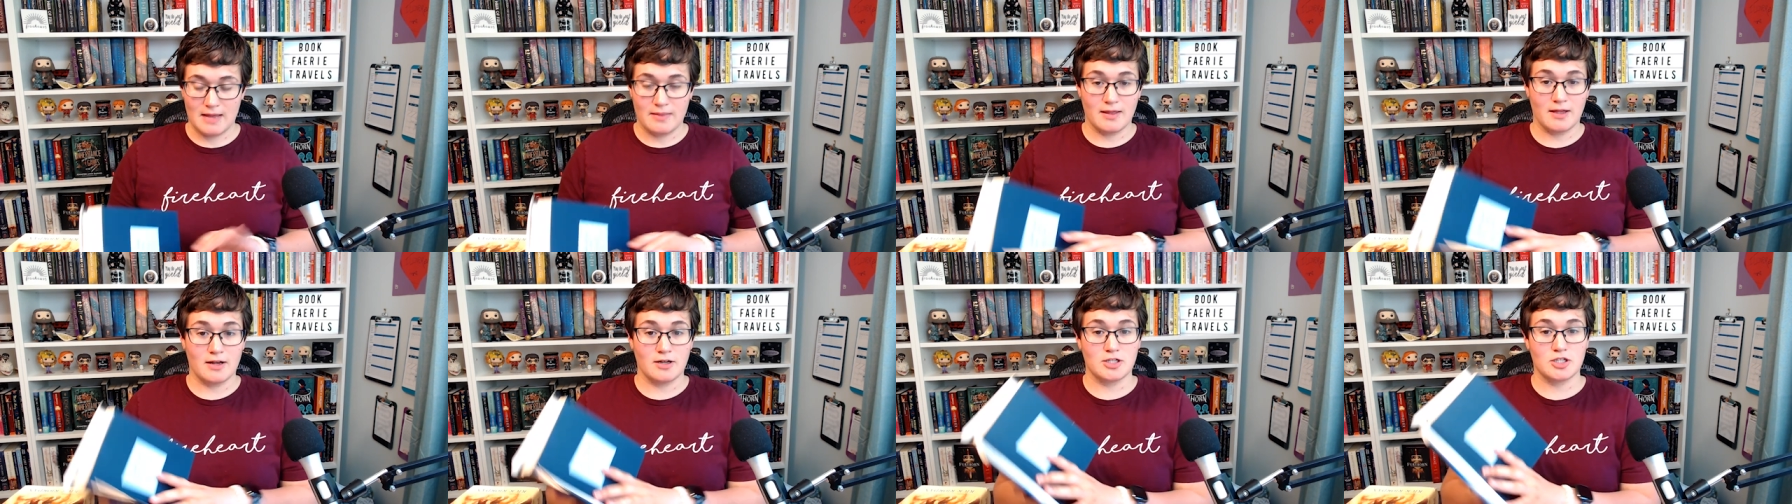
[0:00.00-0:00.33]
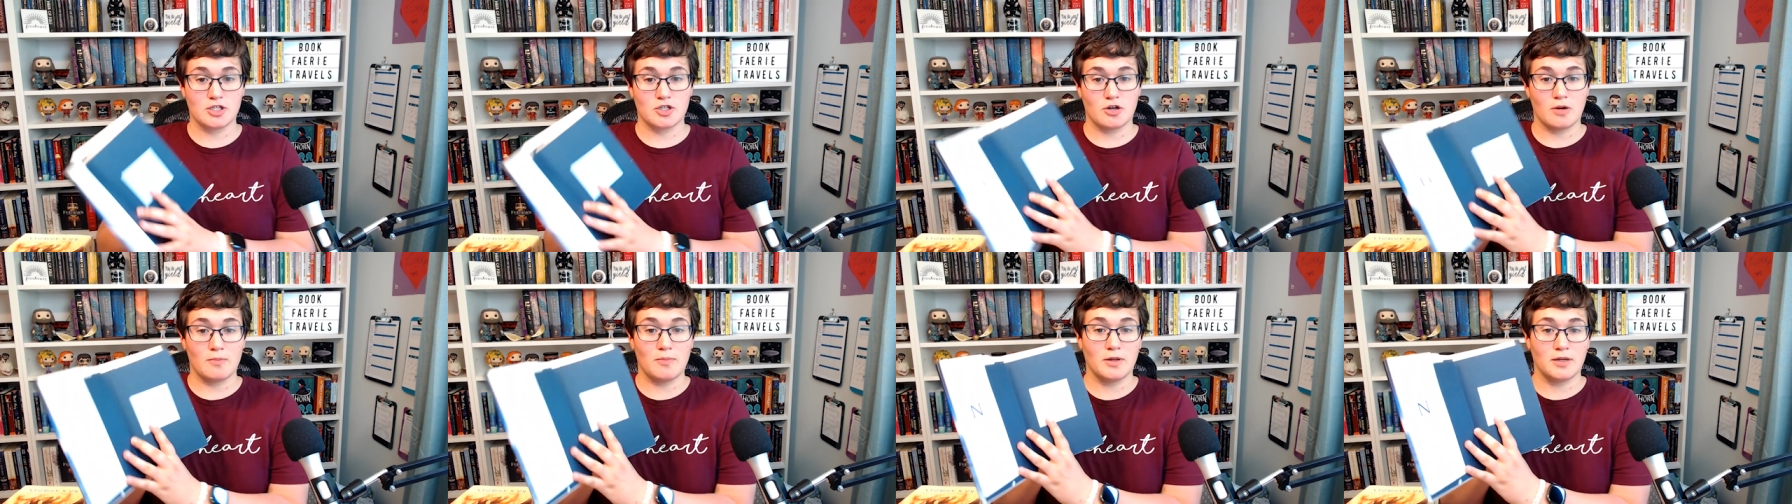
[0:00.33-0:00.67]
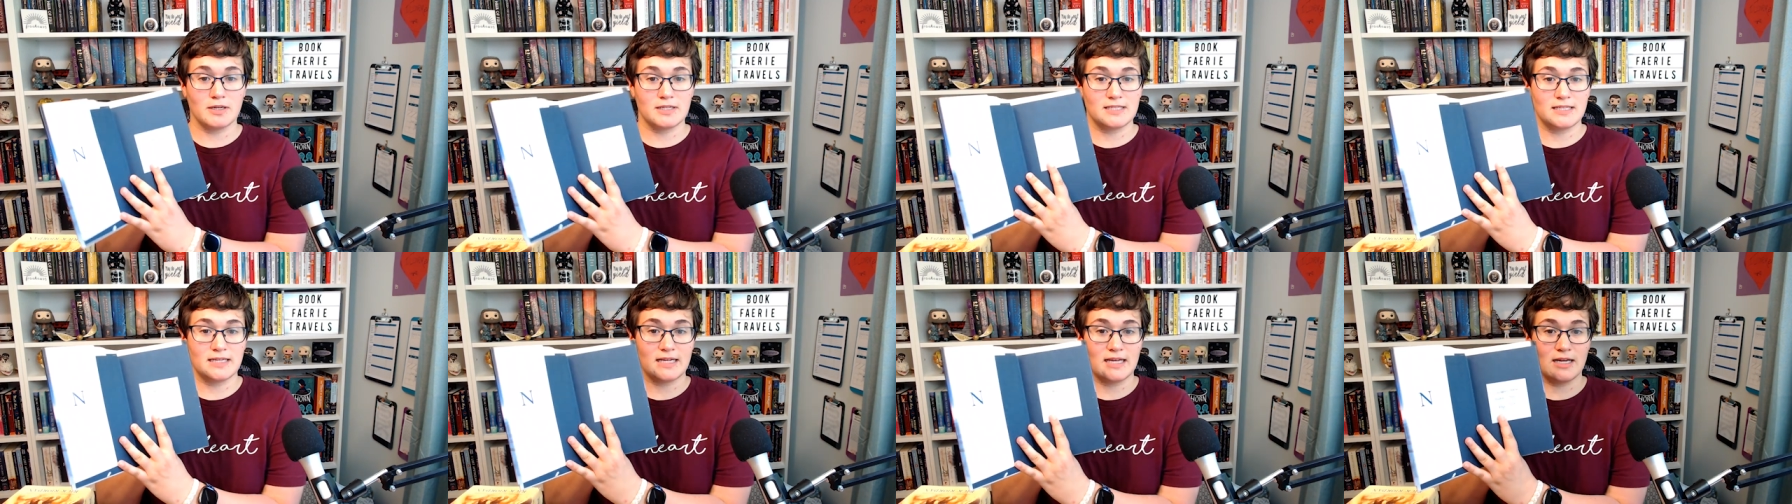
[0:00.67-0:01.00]
and then scribble
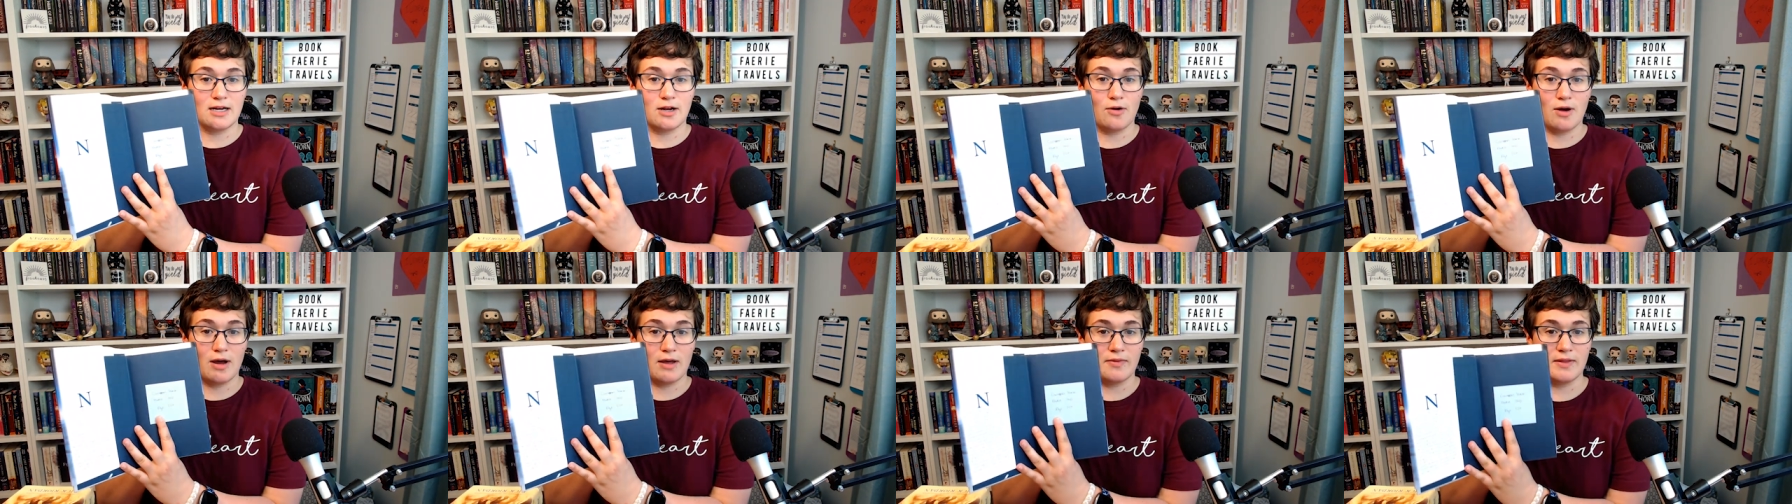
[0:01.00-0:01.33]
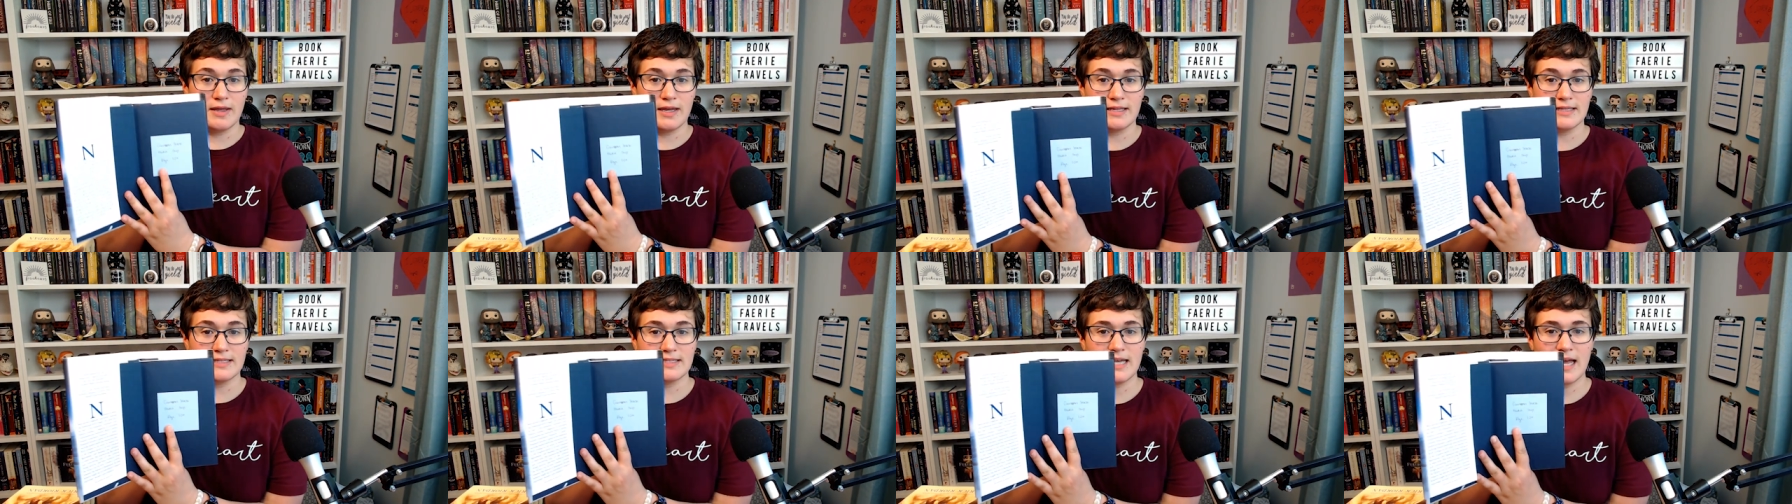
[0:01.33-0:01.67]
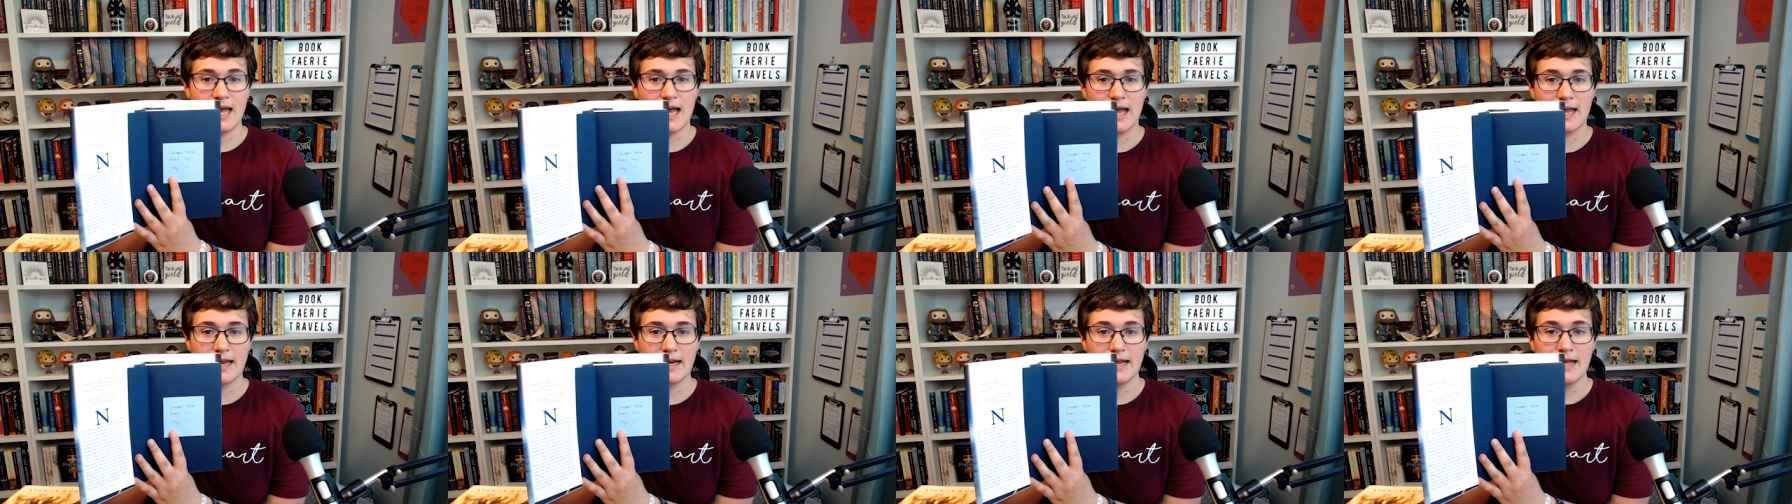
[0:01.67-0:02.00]
a sticky note on the
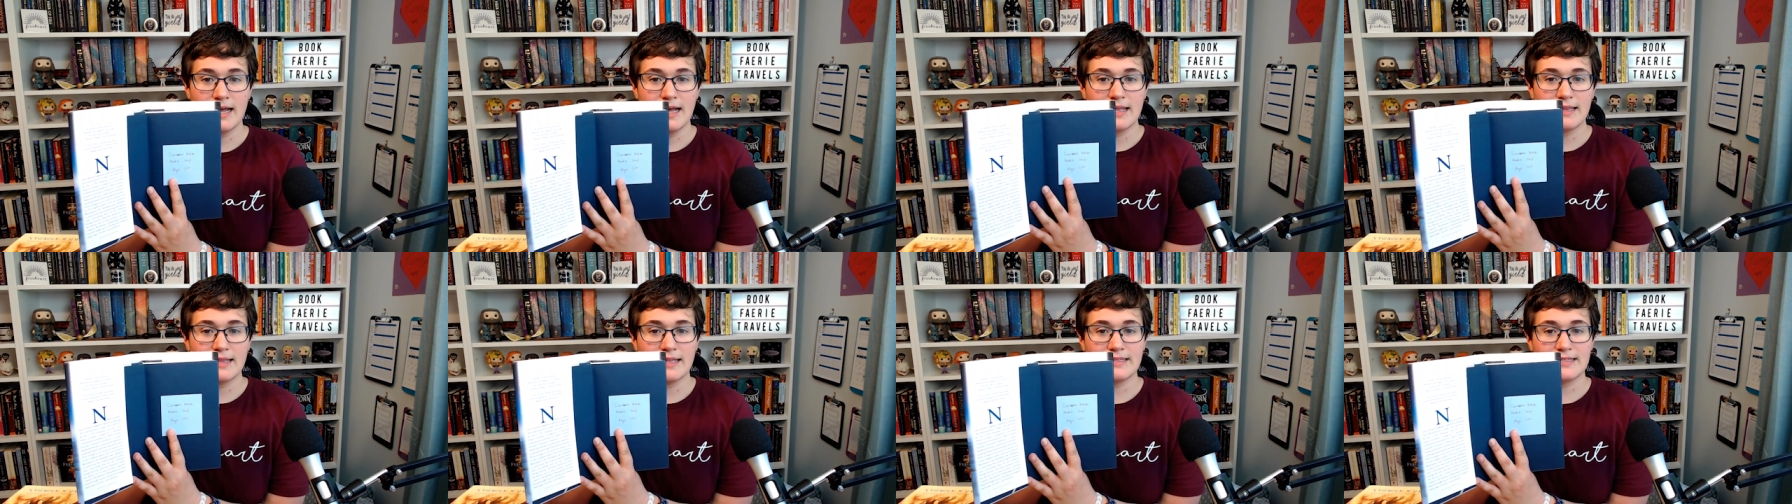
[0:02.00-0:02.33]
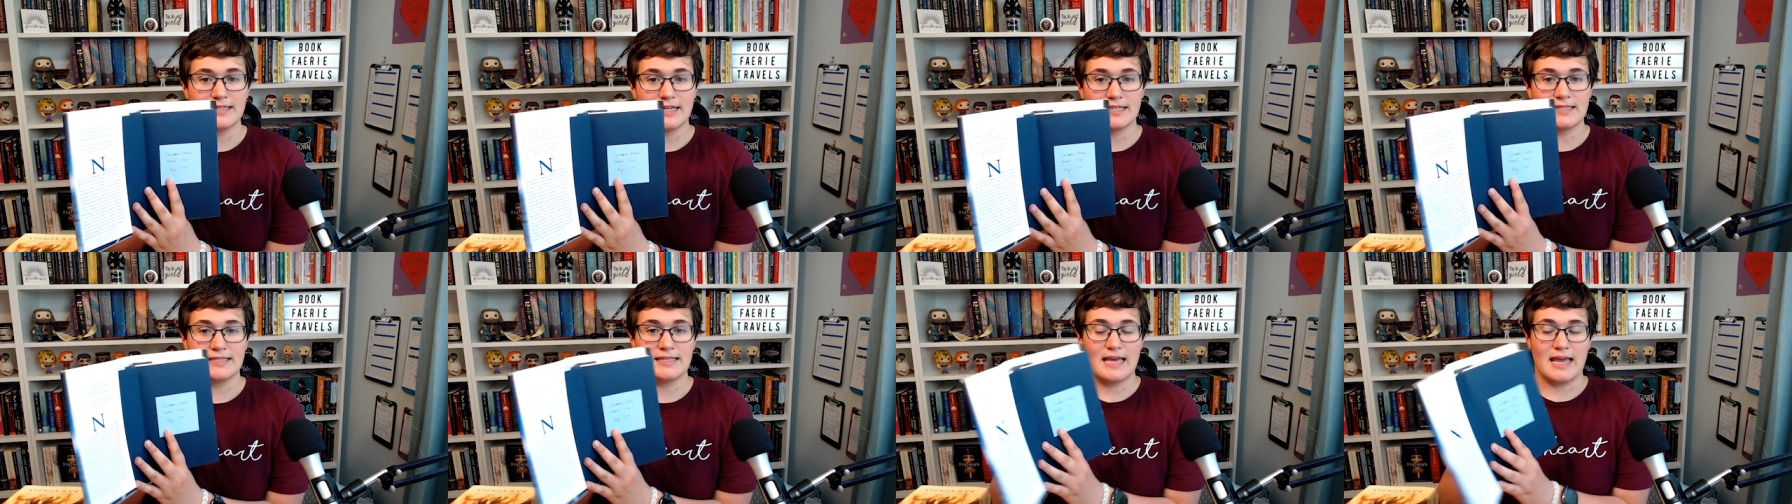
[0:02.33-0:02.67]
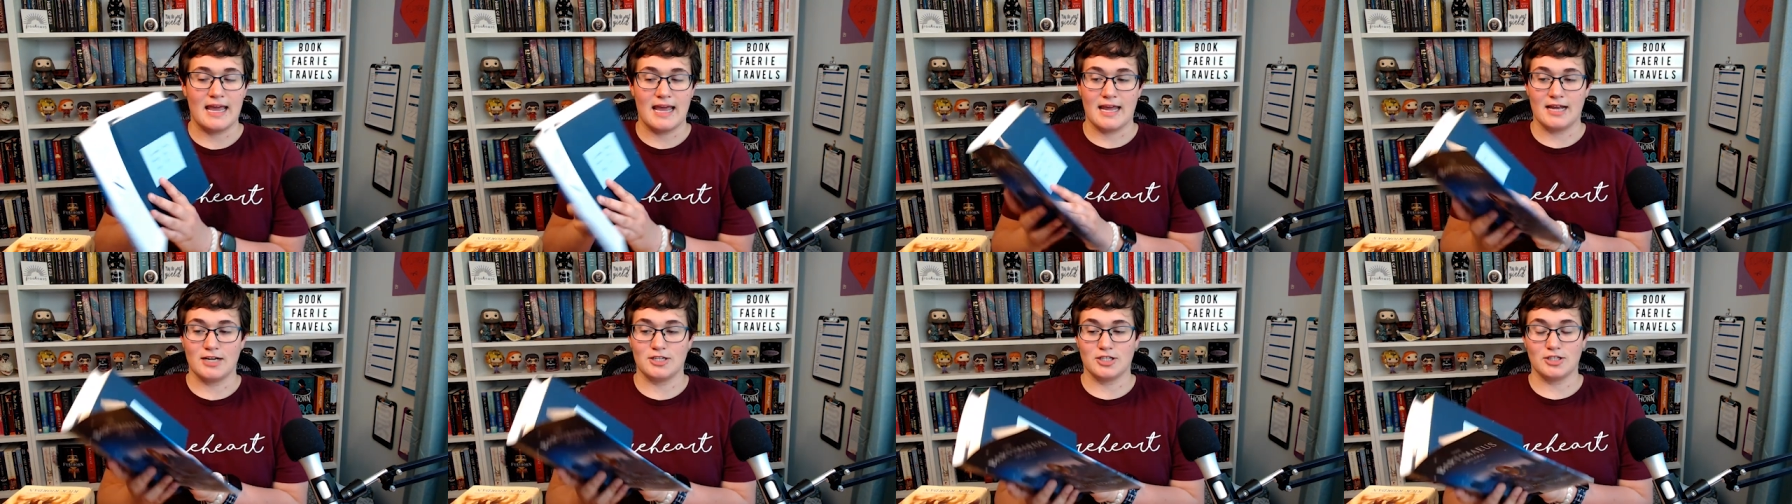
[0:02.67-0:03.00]
inside that says the
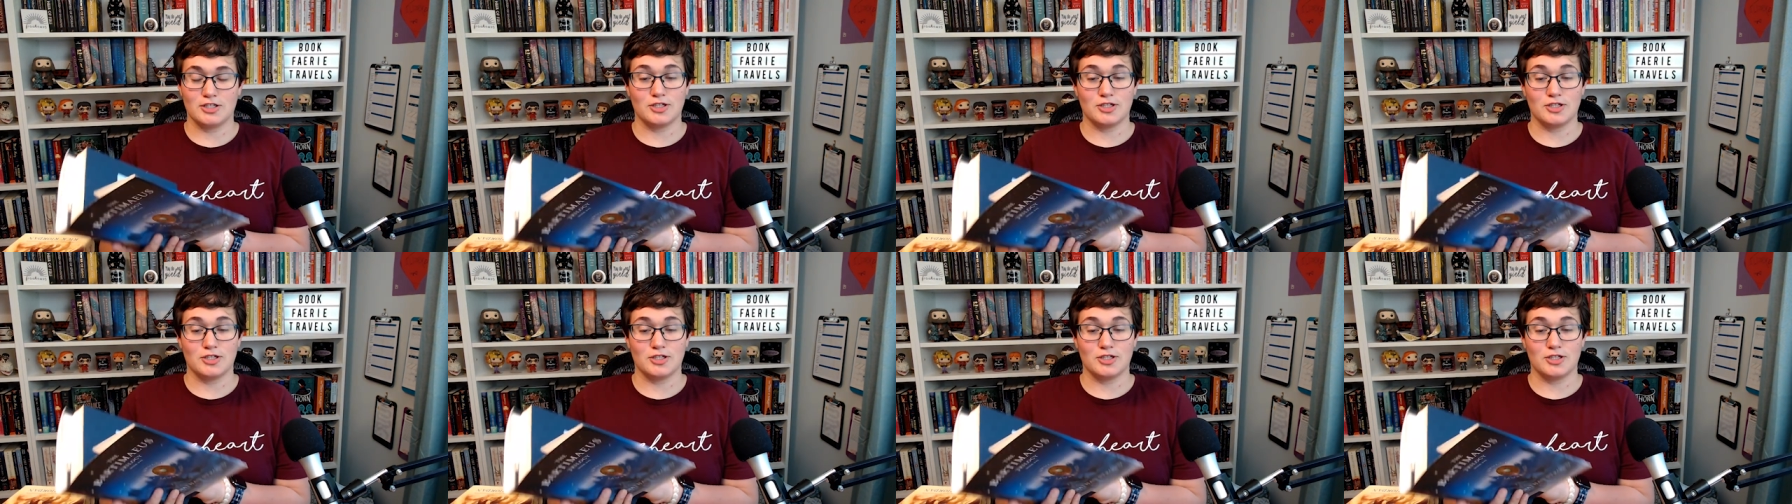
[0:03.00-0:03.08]
age.